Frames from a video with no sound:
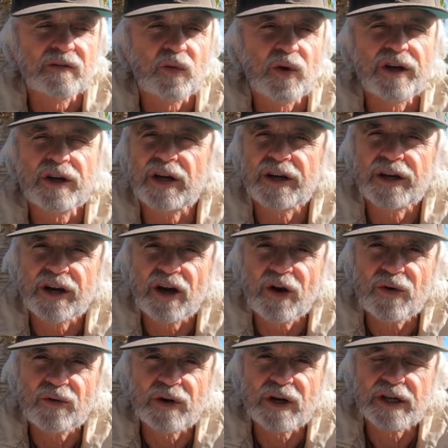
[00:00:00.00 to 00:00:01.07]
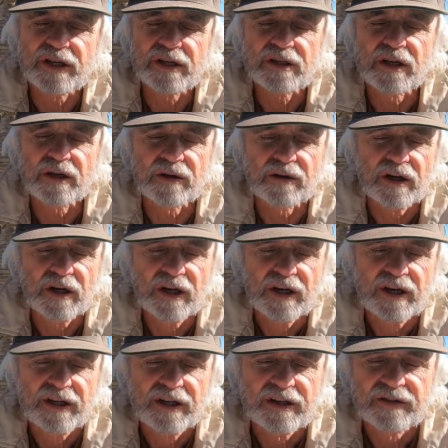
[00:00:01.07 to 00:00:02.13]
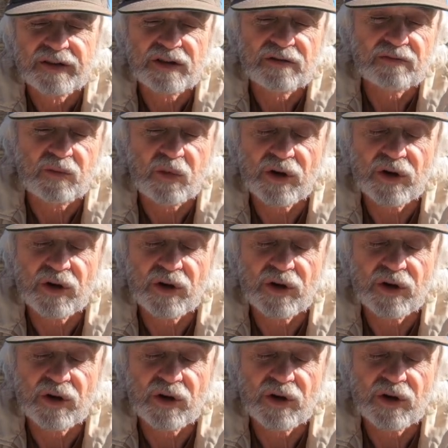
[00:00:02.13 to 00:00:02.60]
where you're going to go, really. So then